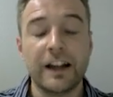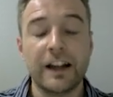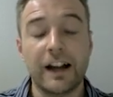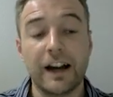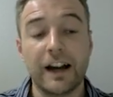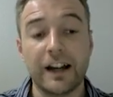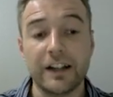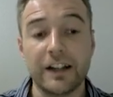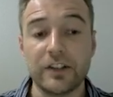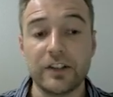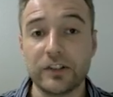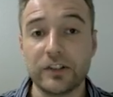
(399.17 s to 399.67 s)

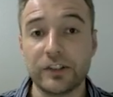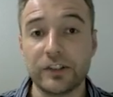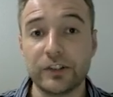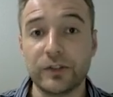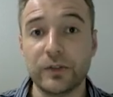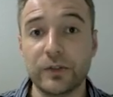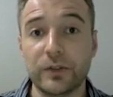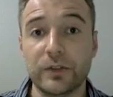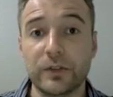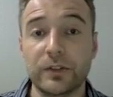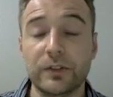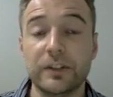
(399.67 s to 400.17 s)
at your
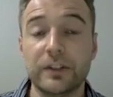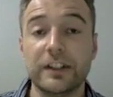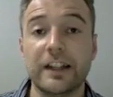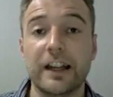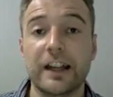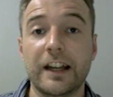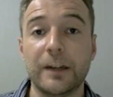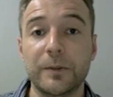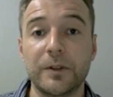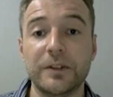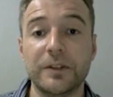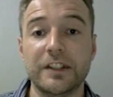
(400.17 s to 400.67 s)
school who can
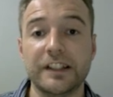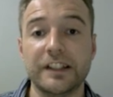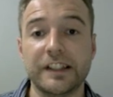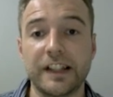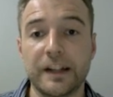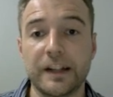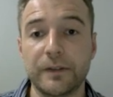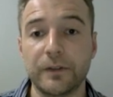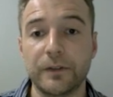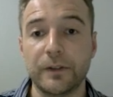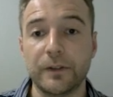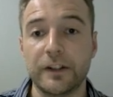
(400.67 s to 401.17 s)
help you
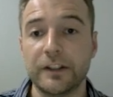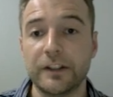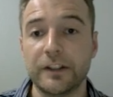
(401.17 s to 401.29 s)
decipher it.